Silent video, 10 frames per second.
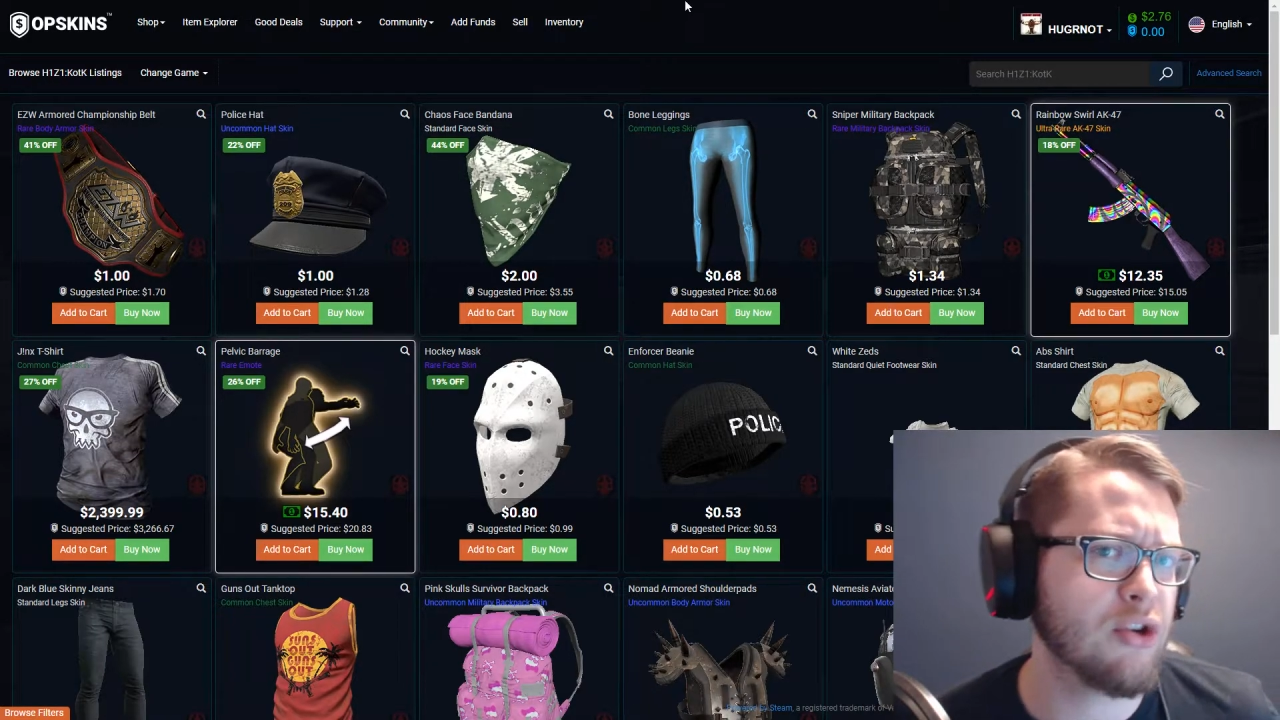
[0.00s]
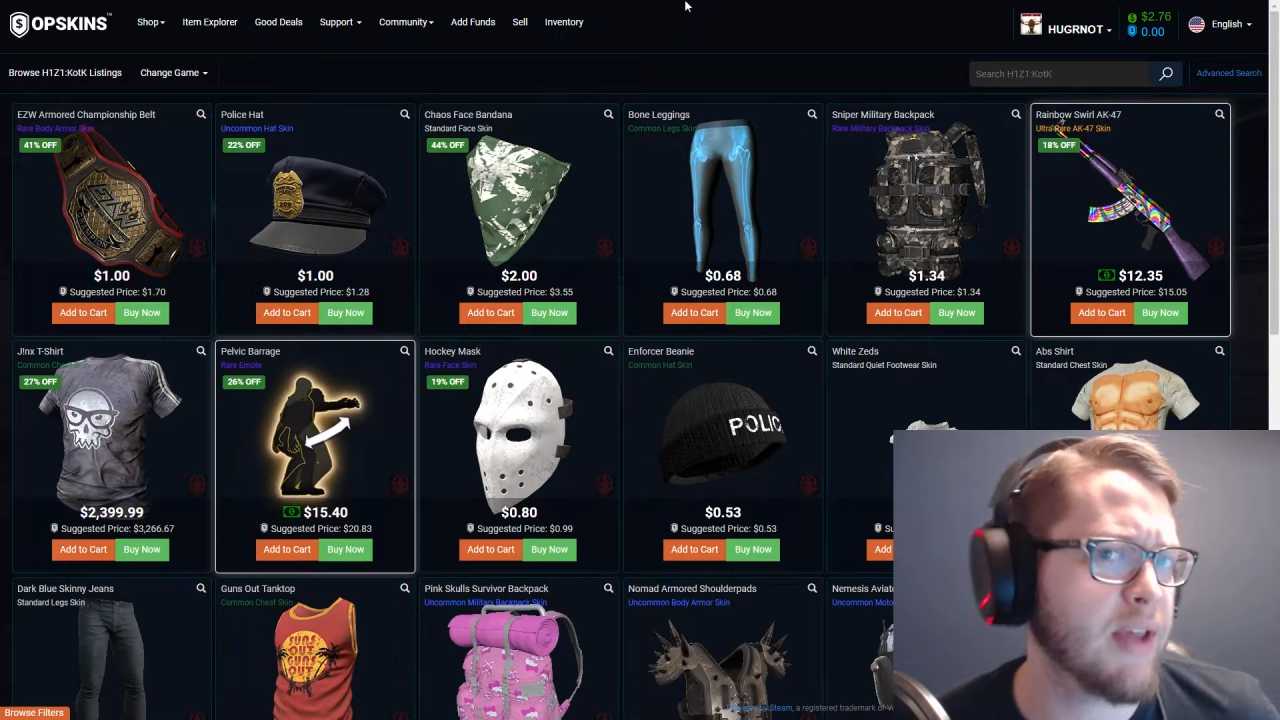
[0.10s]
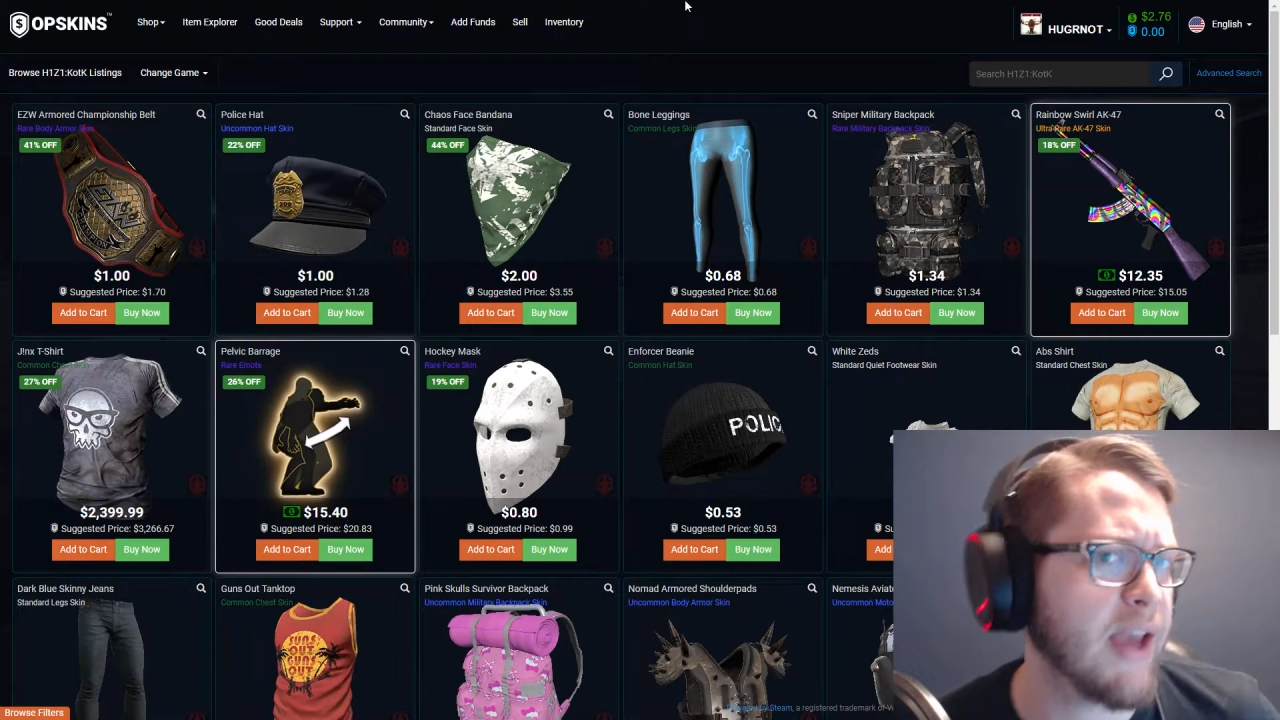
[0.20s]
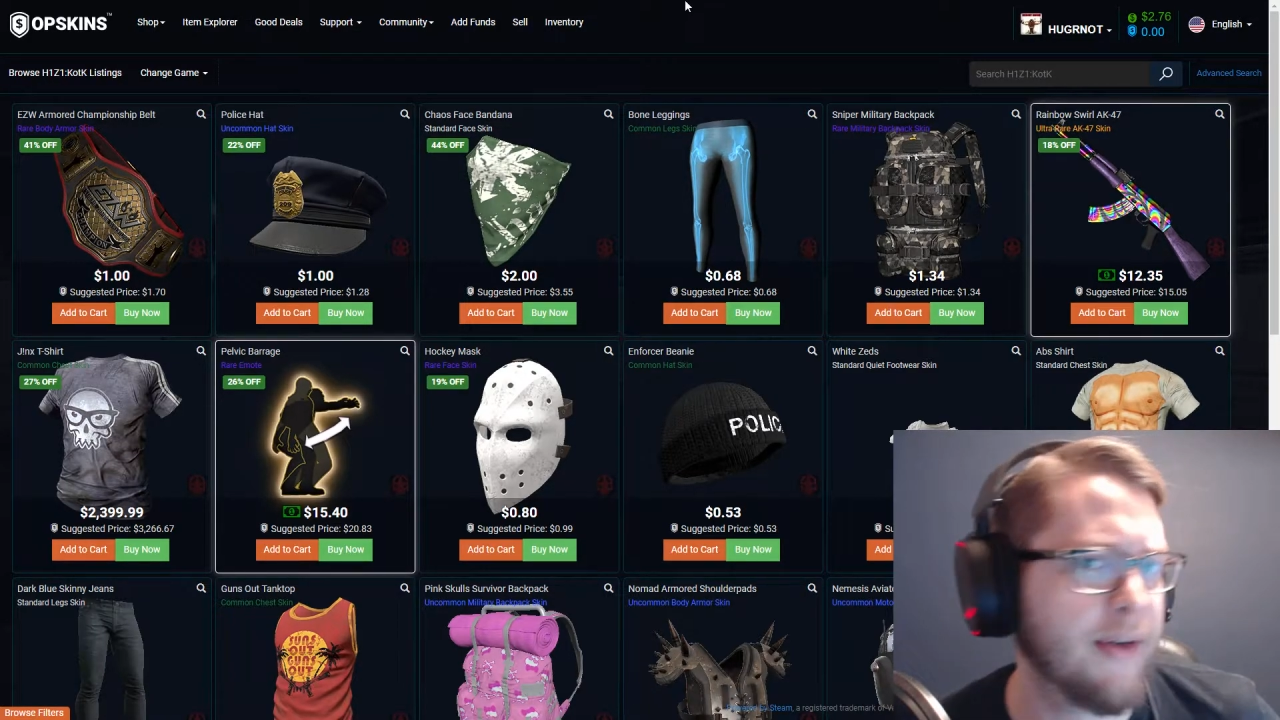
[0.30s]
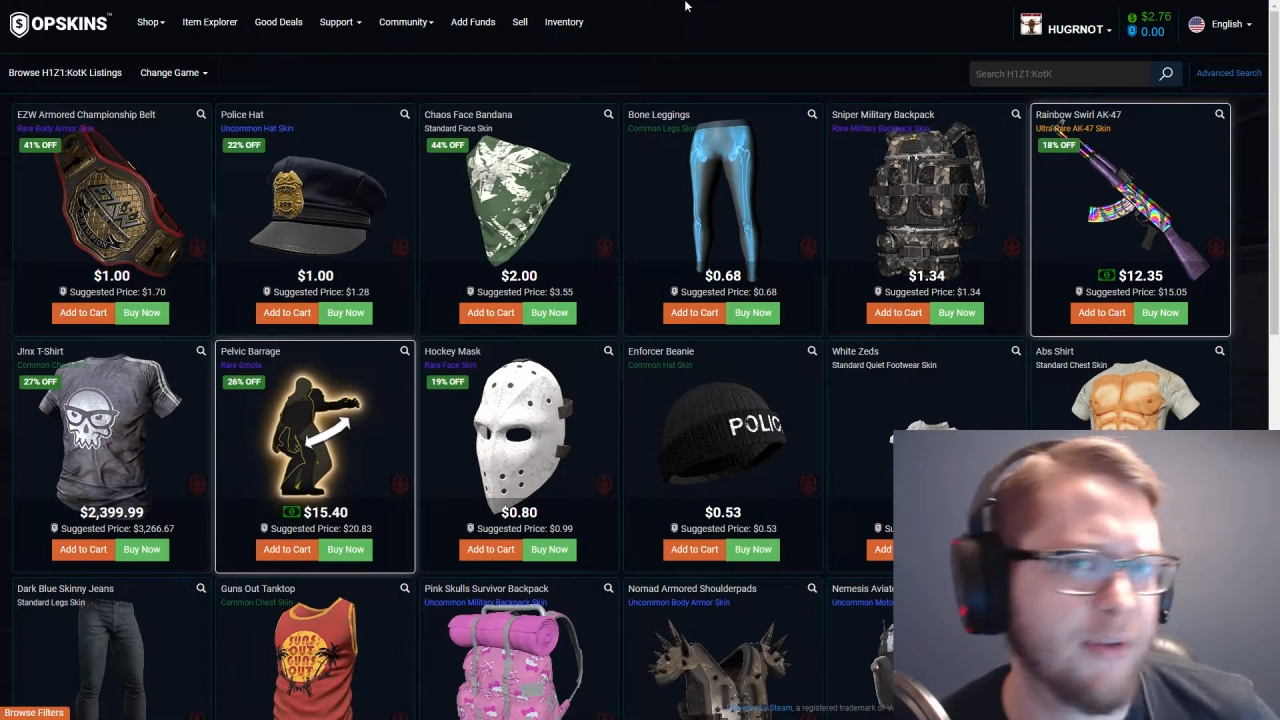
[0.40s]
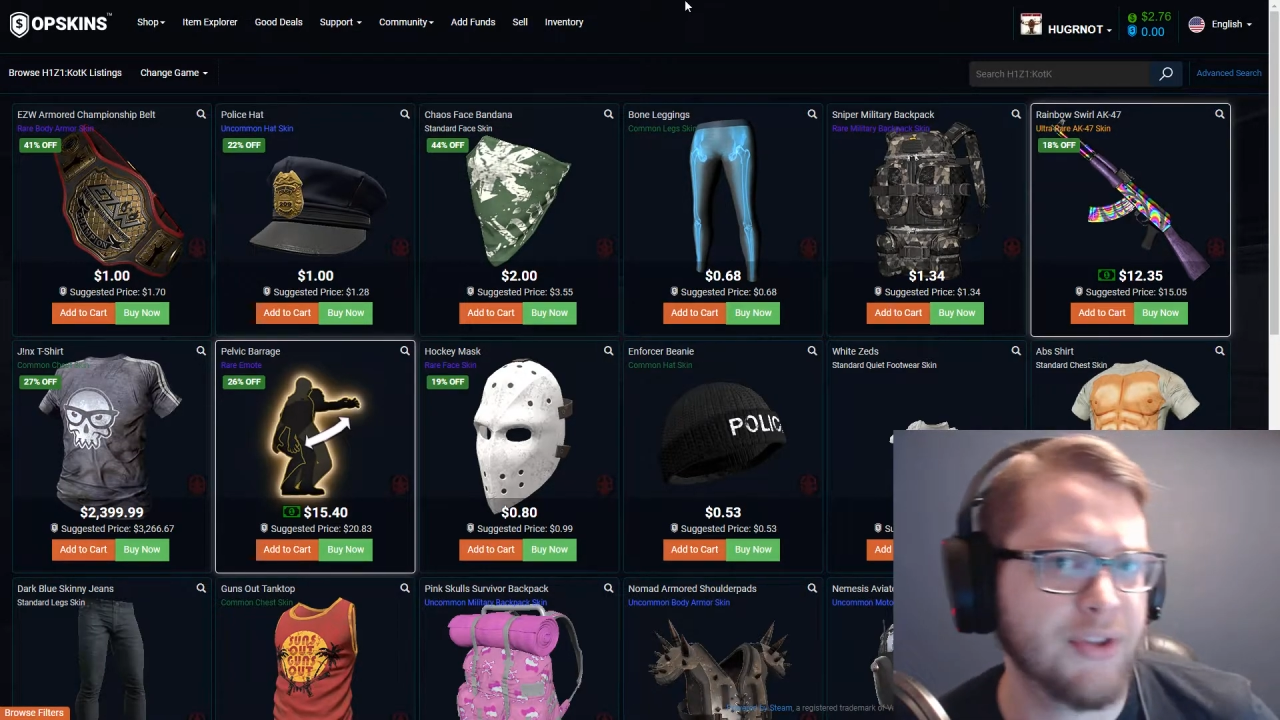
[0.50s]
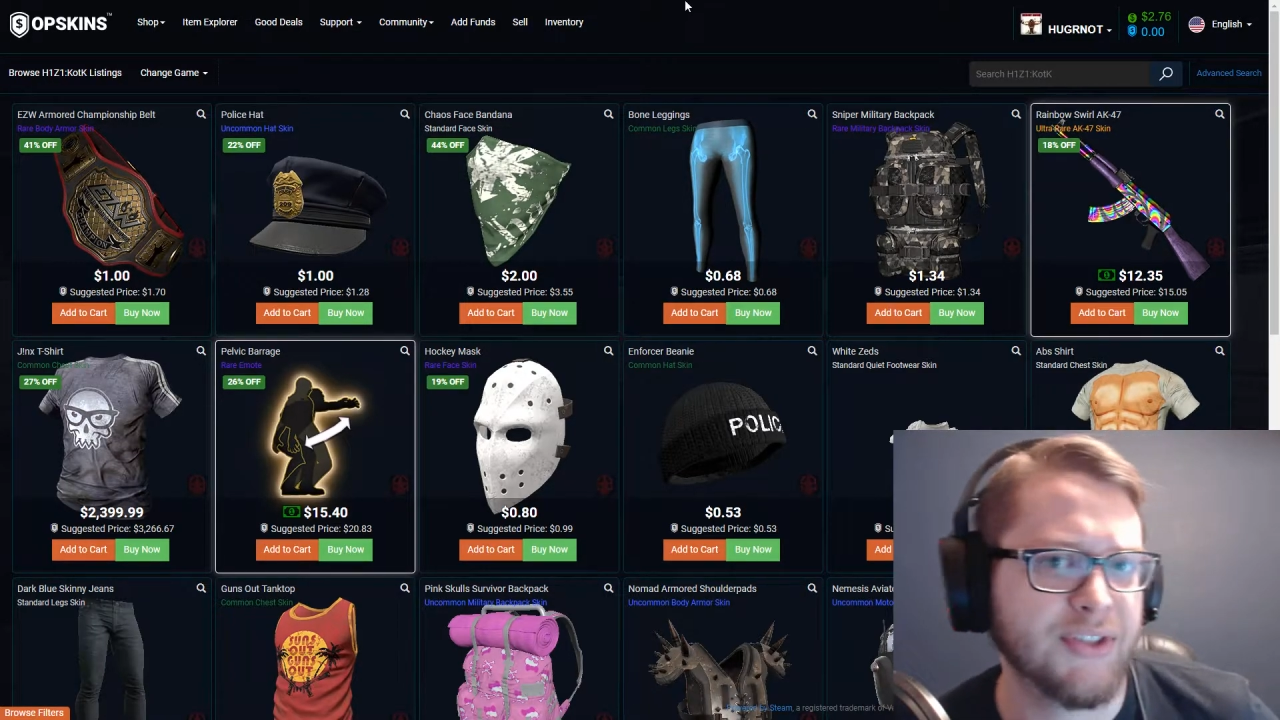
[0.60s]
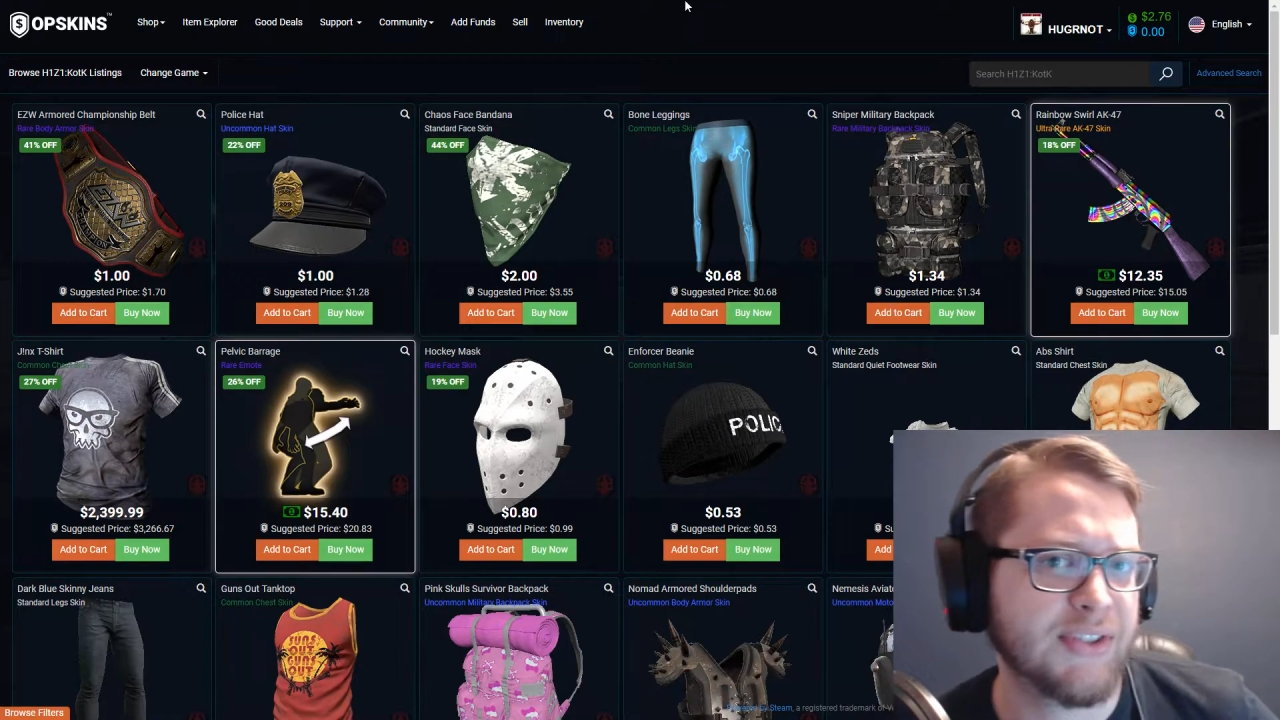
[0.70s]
they have all these